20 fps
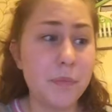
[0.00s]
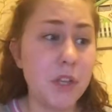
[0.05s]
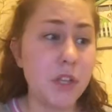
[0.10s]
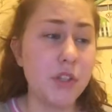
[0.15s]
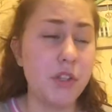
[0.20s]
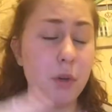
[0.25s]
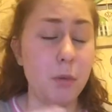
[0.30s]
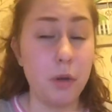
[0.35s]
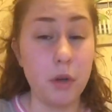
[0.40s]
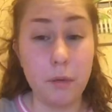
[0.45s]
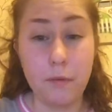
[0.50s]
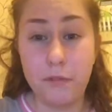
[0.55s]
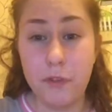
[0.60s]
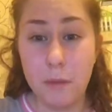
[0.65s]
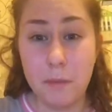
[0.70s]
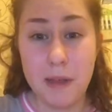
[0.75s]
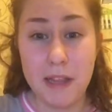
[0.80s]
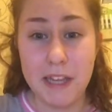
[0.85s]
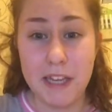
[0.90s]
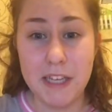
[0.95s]
so an
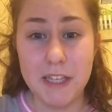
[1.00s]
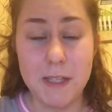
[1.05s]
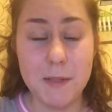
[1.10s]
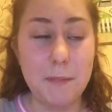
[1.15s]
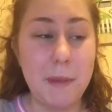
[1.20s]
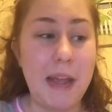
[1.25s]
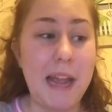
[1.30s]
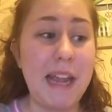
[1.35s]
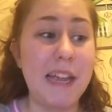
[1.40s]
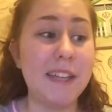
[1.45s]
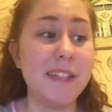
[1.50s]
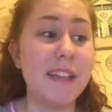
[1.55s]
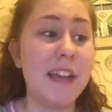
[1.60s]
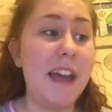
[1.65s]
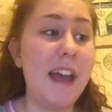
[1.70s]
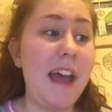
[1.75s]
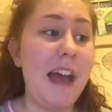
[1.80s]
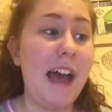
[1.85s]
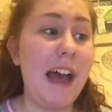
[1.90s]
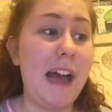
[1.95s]
unfamiliar space,
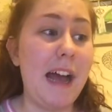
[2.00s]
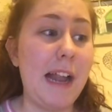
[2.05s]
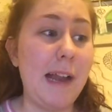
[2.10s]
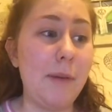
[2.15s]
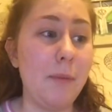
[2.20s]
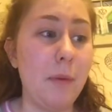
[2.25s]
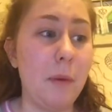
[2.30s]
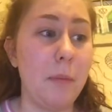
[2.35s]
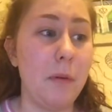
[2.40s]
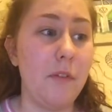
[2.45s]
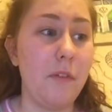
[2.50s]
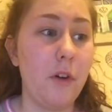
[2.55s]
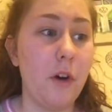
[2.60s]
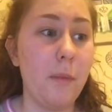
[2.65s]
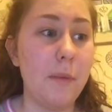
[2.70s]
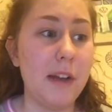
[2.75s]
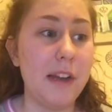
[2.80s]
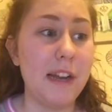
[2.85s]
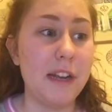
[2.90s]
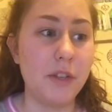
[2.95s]
and we're
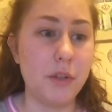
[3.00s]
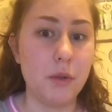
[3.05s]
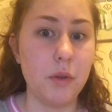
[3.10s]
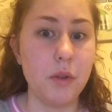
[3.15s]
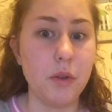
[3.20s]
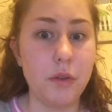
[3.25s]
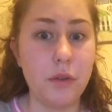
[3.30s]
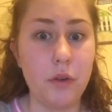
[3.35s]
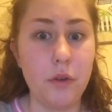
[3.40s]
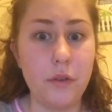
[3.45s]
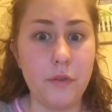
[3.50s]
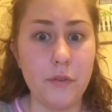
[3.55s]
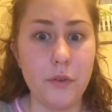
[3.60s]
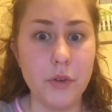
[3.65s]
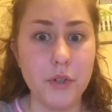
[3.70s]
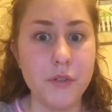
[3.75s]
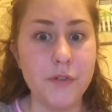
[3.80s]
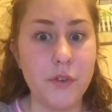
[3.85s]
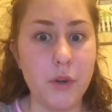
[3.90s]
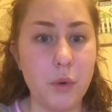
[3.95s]
performing in
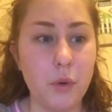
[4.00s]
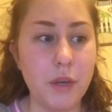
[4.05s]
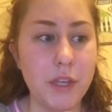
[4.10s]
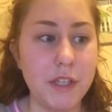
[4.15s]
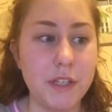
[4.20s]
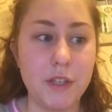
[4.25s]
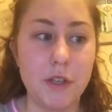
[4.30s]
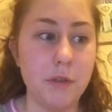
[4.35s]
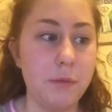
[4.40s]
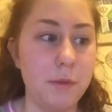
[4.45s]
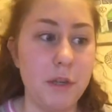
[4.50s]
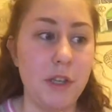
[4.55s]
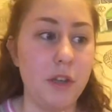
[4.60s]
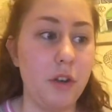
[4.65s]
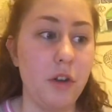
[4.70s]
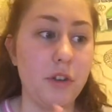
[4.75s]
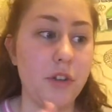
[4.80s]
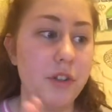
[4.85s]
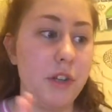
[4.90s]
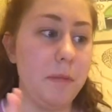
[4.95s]
front of an audience because we'd
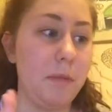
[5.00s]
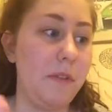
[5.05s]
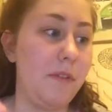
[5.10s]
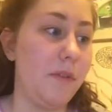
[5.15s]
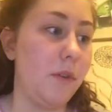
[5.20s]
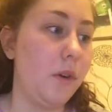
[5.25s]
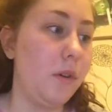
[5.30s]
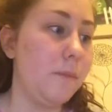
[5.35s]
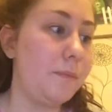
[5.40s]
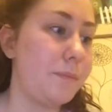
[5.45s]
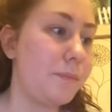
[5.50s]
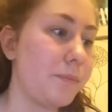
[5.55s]
not done it before.